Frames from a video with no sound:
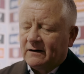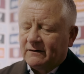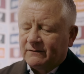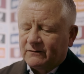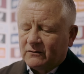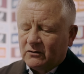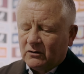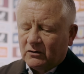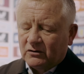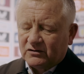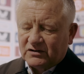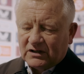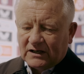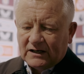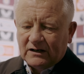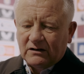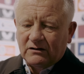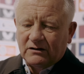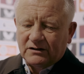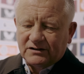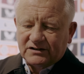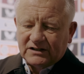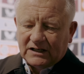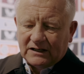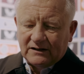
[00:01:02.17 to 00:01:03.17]
Of course, I
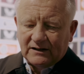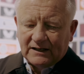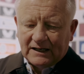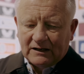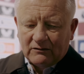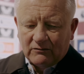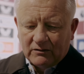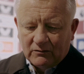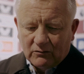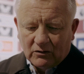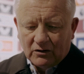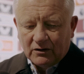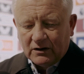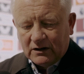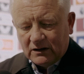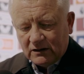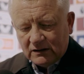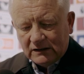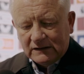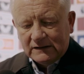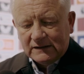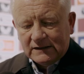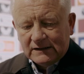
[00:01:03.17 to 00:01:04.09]
understand that. We want to,